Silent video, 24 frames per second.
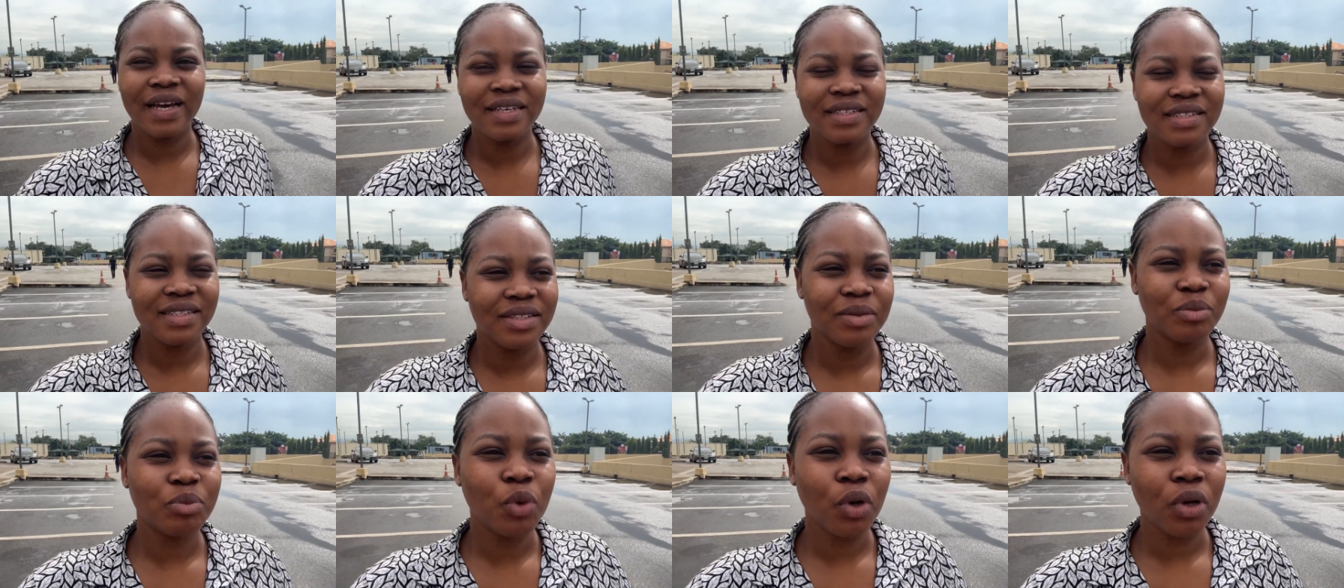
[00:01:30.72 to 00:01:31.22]

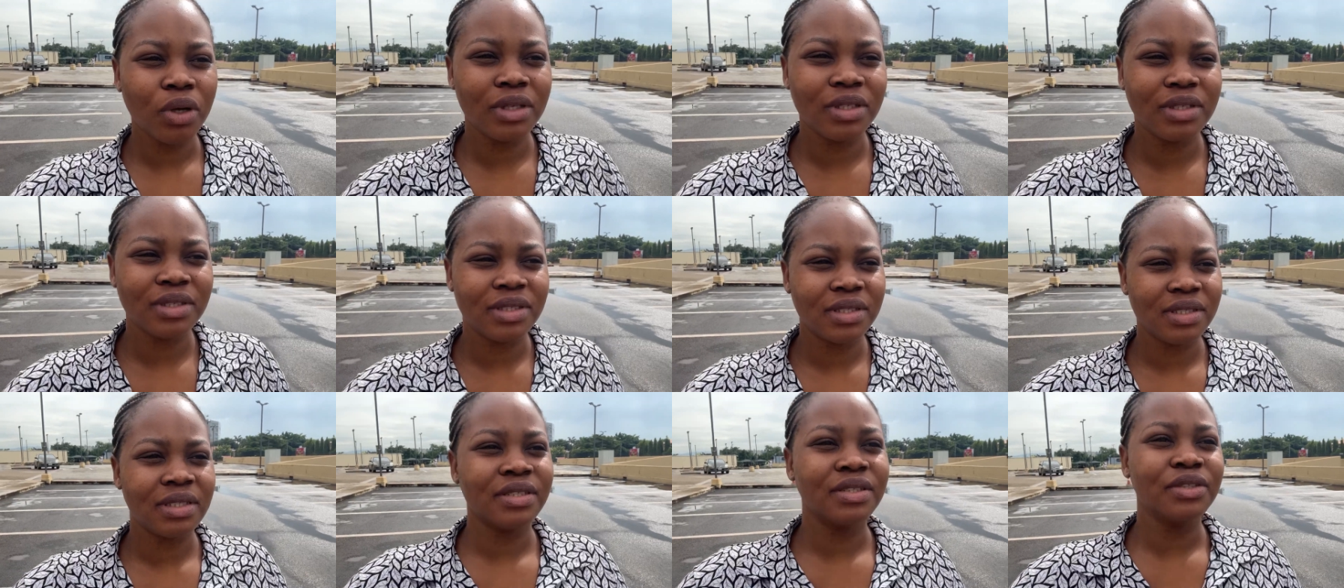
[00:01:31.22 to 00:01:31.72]
because the mall is
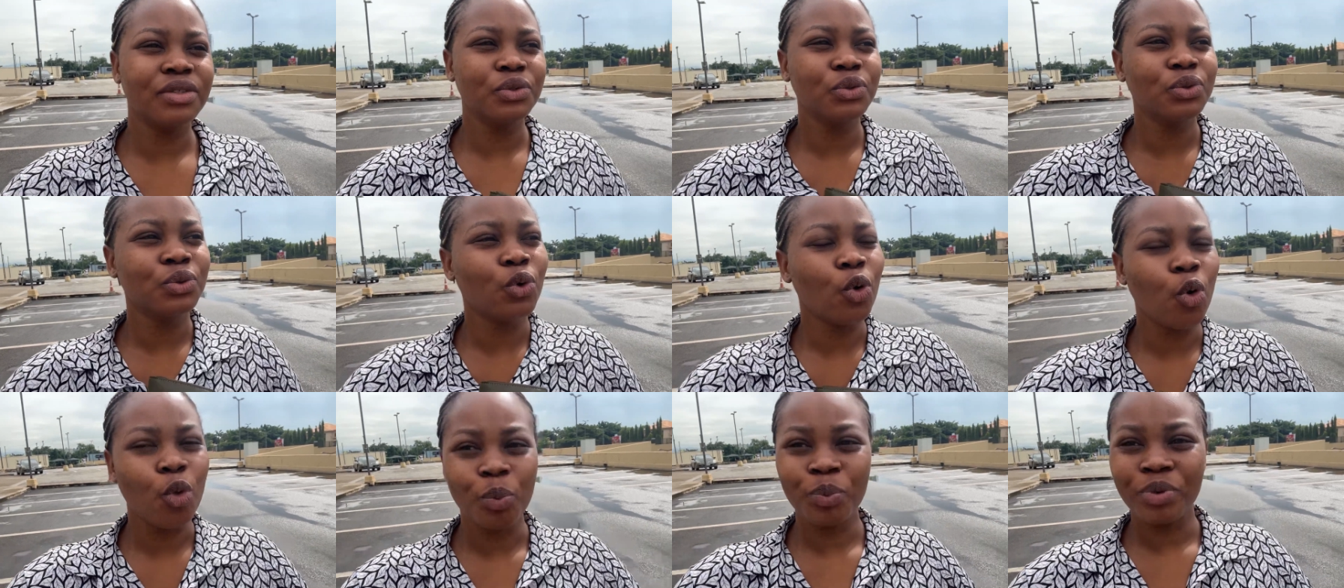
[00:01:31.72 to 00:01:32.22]

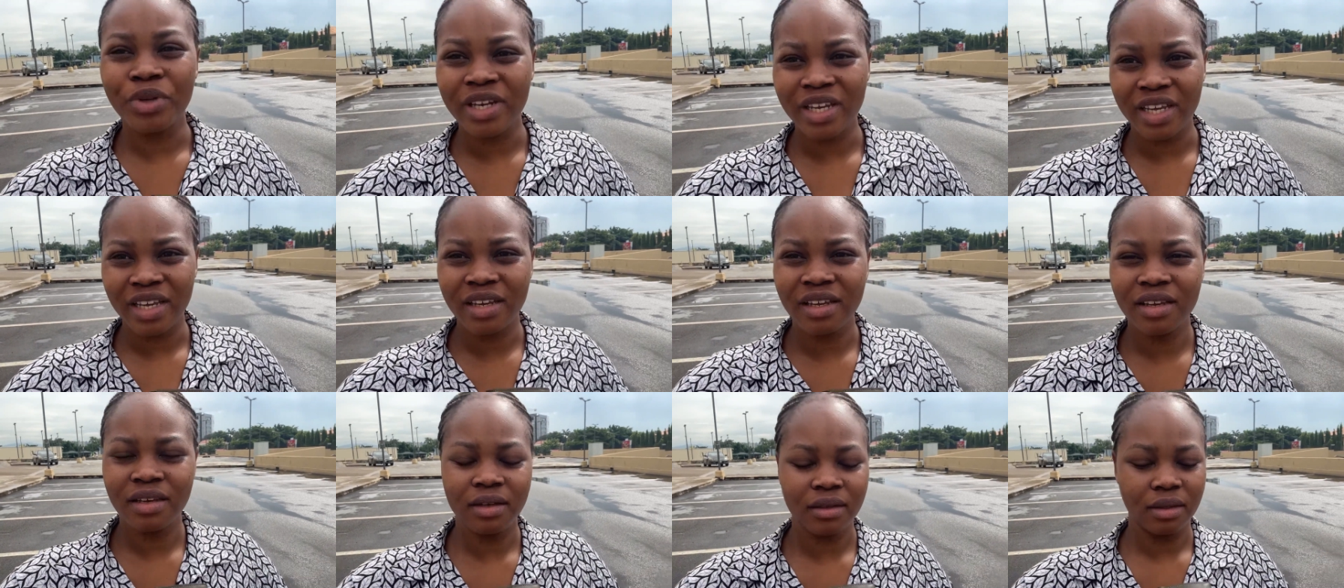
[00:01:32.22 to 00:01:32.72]
still
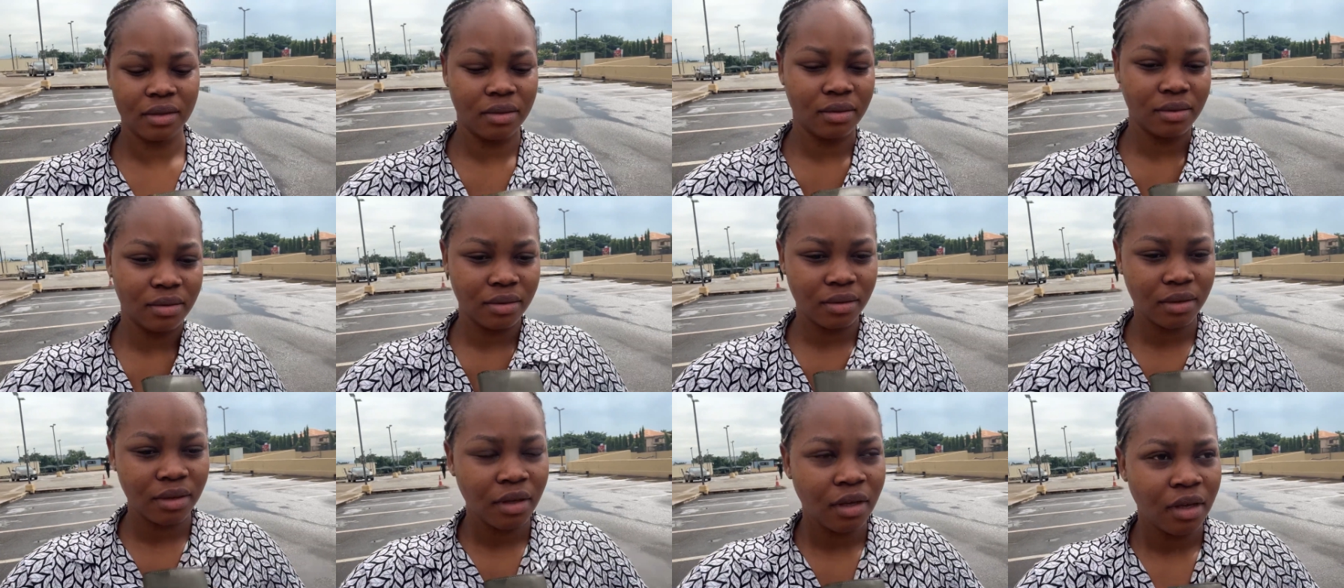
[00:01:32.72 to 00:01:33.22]
opening
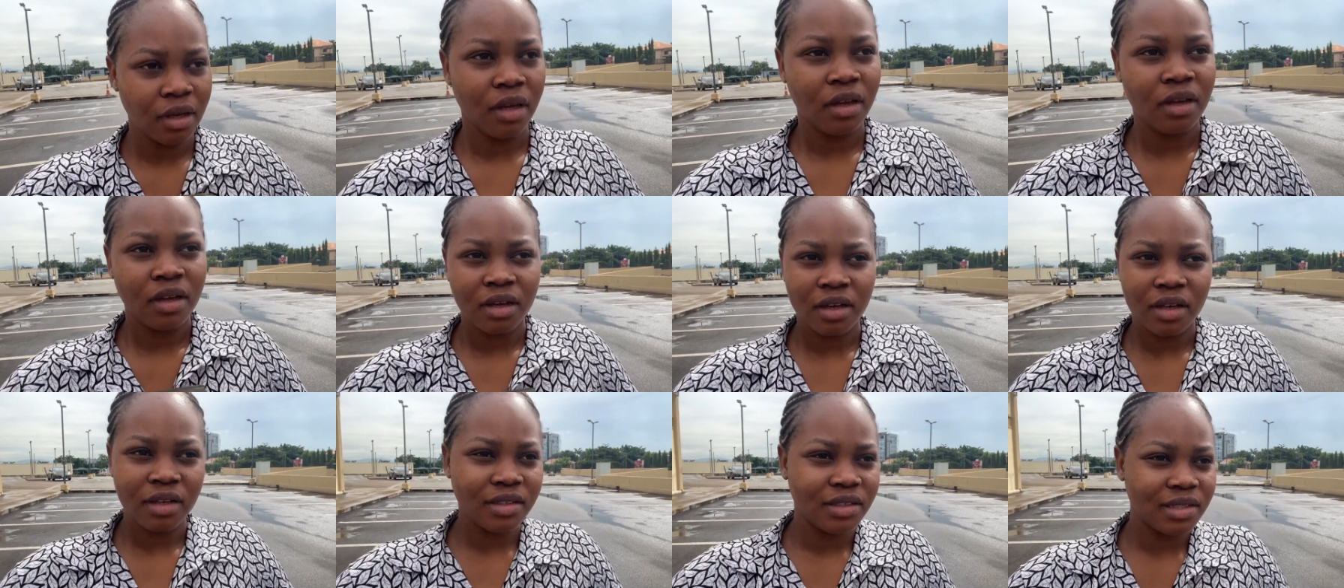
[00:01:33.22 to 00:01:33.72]

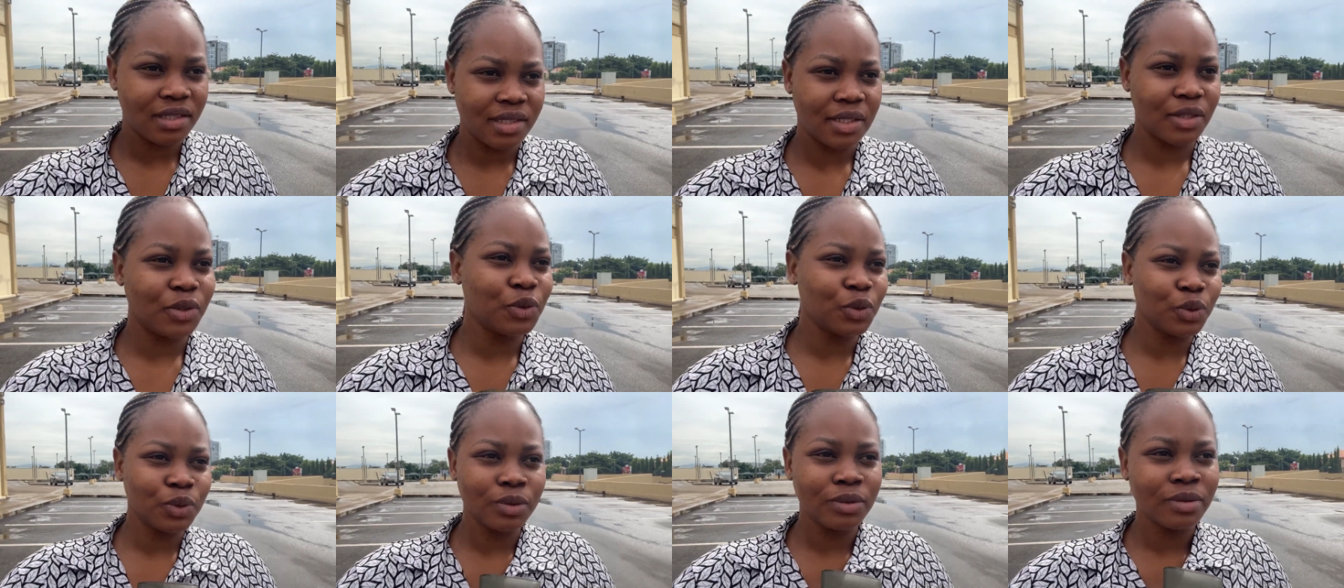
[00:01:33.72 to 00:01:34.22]
it's
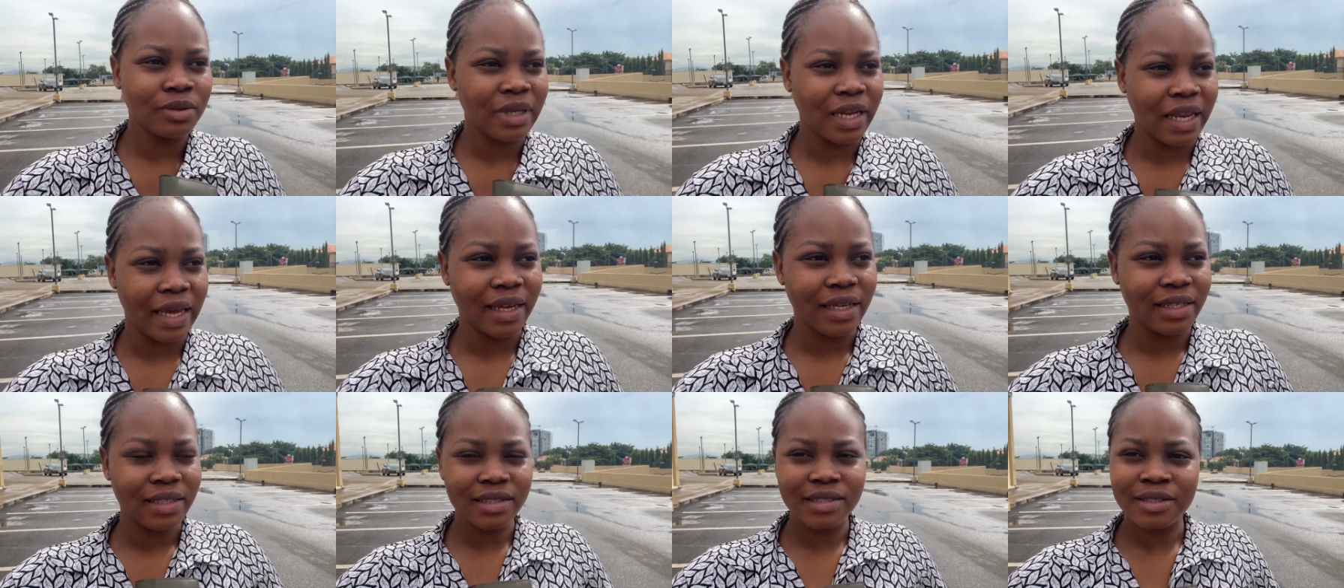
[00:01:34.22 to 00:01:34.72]
still
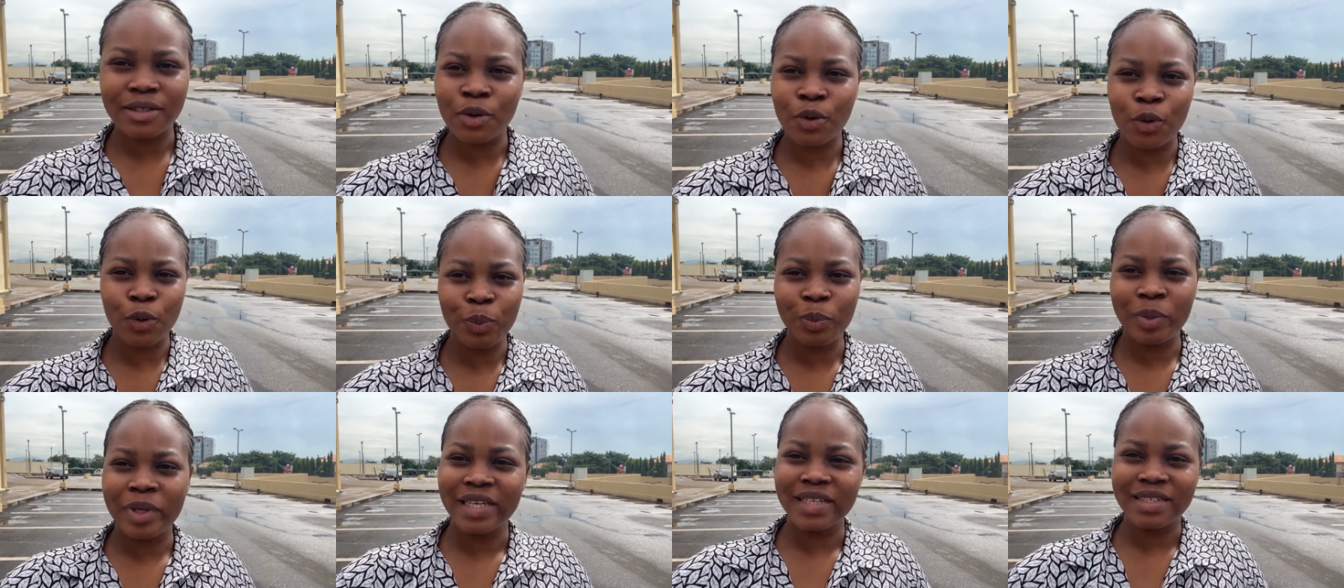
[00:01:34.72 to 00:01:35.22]
like this
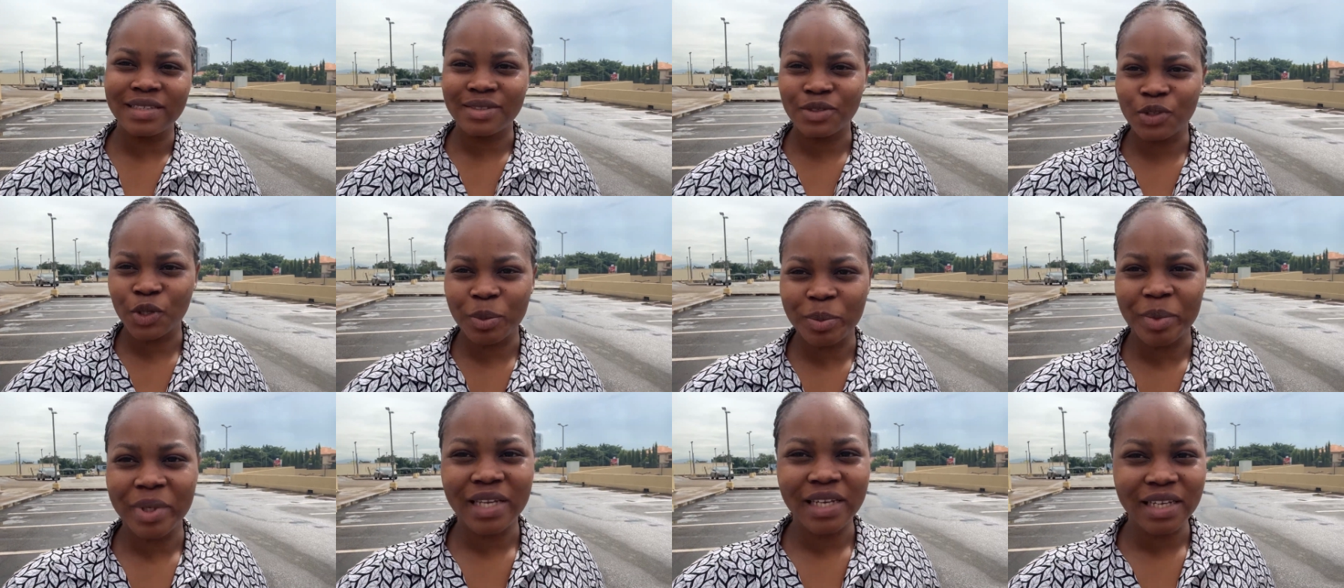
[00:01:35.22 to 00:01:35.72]
whole place
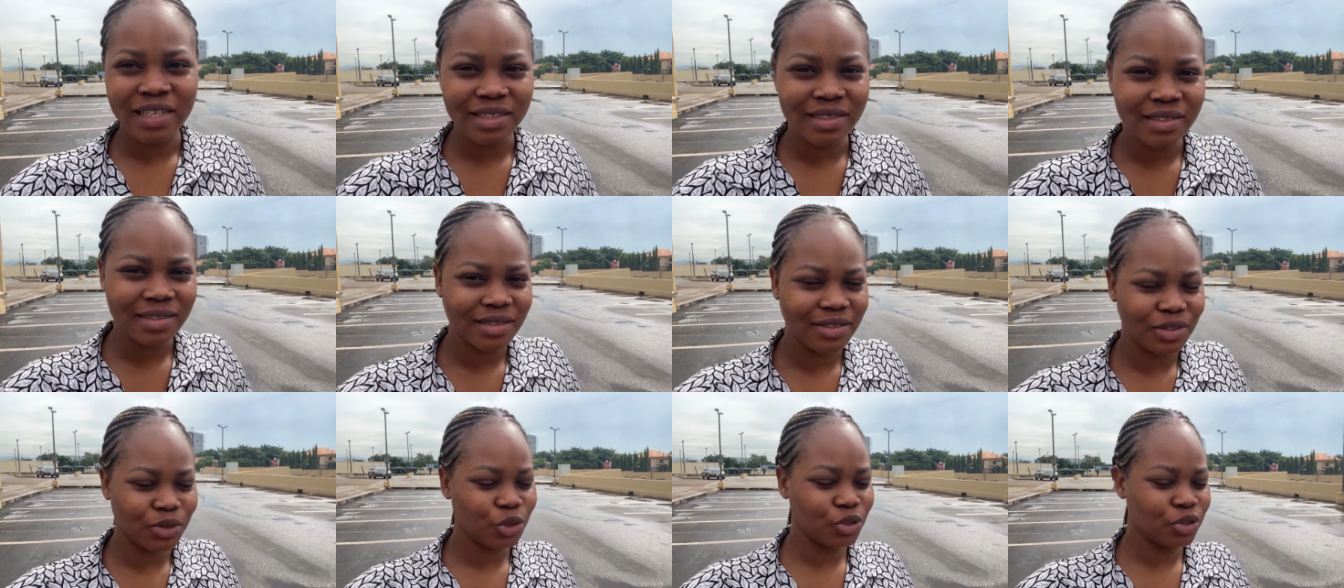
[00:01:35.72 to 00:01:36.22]
normally
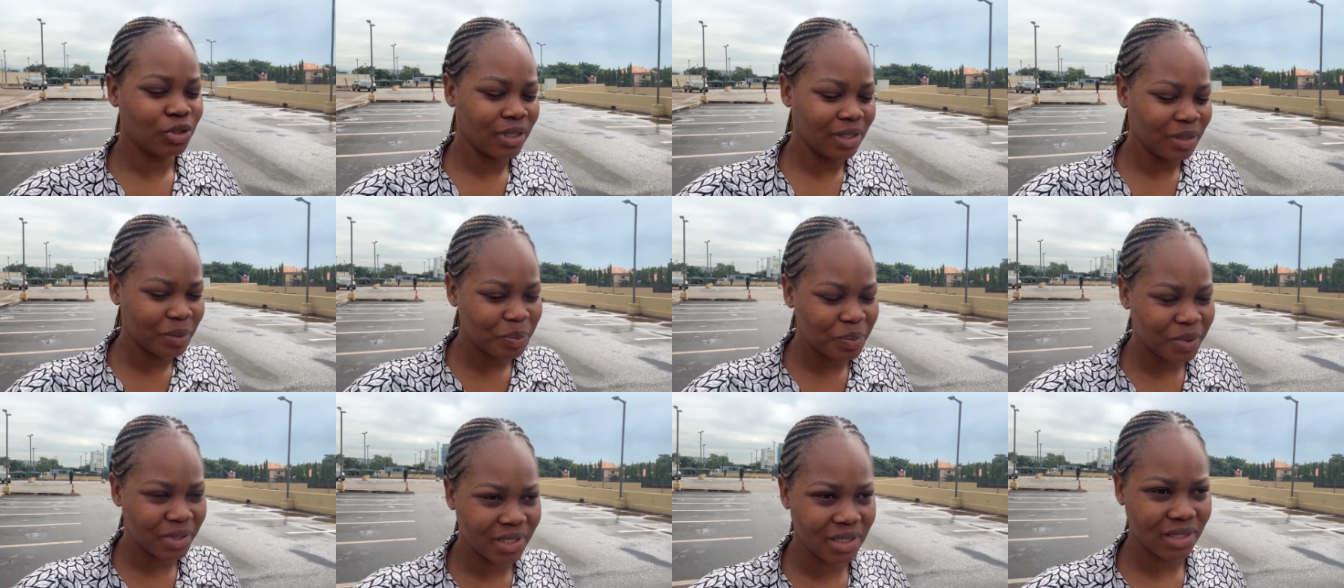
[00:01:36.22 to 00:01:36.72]
is usually
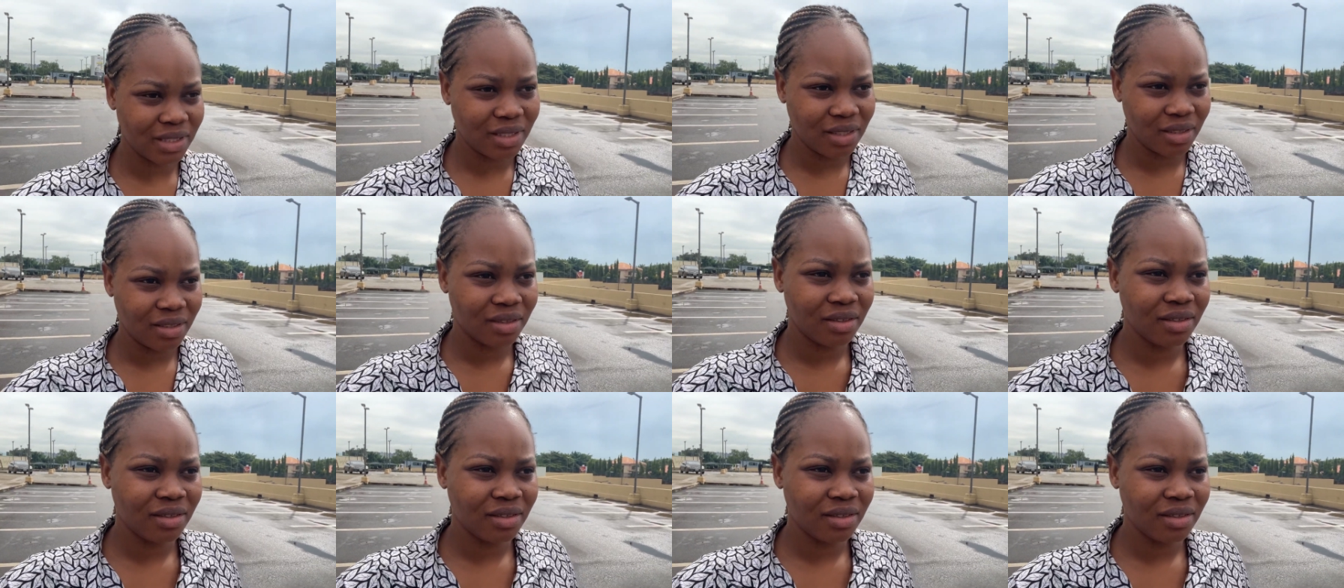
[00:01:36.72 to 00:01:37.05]
busy